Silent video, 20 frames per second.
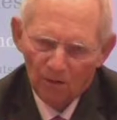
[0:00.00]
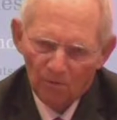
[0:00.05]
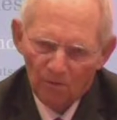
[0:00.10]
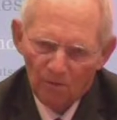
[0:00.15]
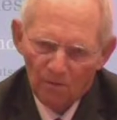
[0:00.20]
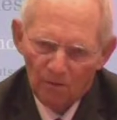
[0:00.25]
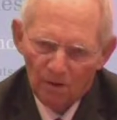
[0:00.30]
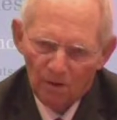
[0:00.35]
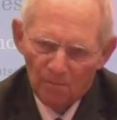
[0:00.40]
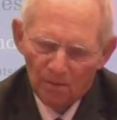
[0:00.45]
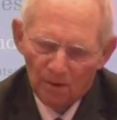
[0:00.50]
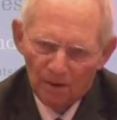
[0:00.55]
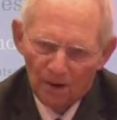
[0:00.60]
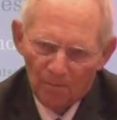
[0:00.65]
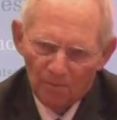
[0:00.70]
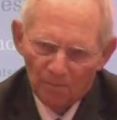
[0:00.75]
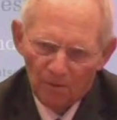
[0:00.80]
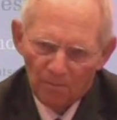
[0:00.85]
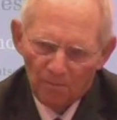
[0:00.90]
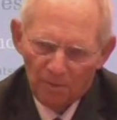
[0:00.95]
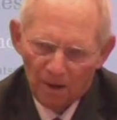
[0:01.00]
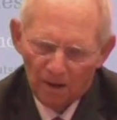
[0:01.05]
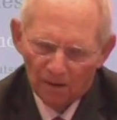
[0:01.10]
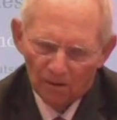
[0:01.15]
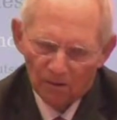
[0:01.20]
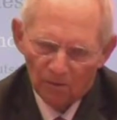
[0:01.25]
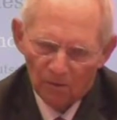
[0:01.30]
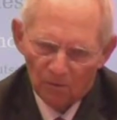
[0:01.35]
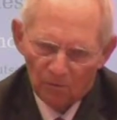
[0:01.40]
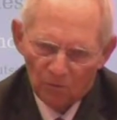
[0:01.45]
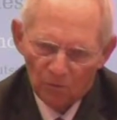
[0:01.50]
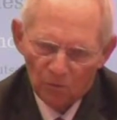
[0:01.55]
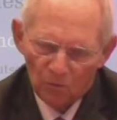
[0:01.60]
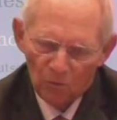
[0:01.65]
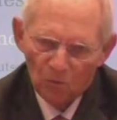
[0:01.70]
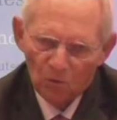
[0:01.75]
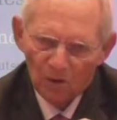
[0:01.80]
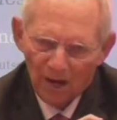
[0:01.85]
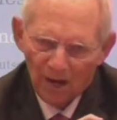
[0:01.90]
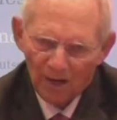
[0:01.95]
that we will become dependent of you.
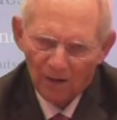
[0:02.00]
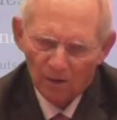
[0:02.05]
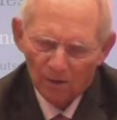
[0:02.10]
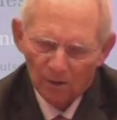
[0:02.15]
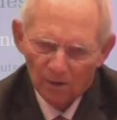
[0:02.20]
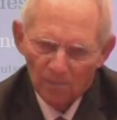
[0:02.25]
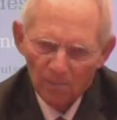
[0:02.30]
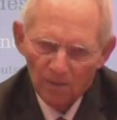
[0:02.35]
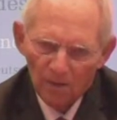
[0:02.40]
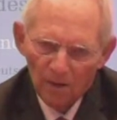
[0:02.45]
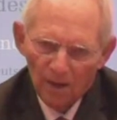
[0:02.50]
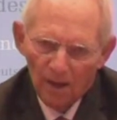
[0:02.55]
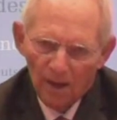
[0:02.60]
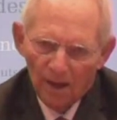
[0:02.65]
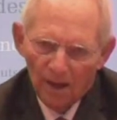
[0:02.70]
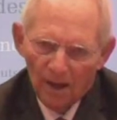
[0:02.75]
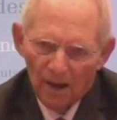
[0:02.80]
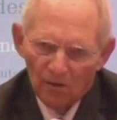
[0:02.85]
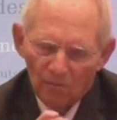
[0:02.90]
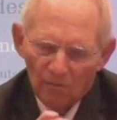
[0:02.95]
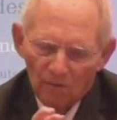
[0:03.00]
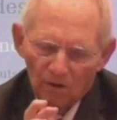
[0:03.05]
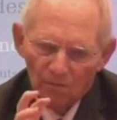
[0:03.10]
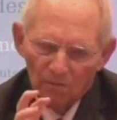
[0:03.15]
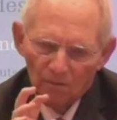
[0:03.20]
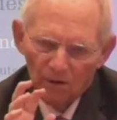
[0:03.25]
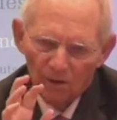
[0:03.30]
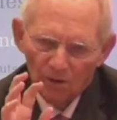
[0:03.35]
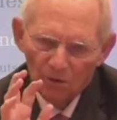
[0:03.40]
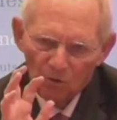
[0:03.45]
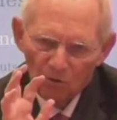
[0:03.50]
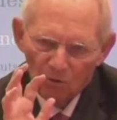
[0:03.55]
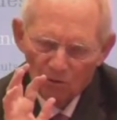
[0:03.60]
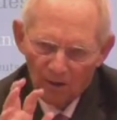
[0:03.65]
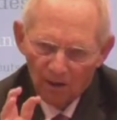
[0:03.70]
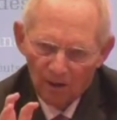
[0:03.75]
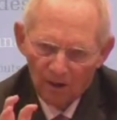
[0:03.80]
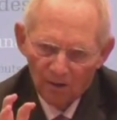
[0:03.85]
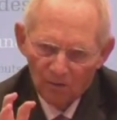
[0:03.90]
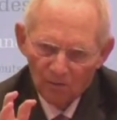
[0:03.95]
You cannot. And we will
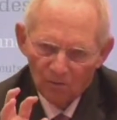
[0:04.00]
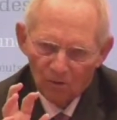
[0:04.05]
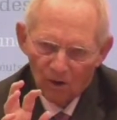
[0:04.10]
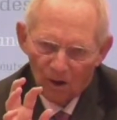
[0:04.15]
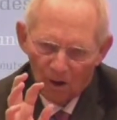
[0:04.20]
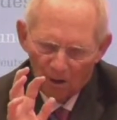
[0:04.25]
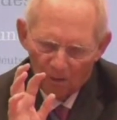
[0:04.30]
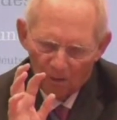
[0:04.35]
stick to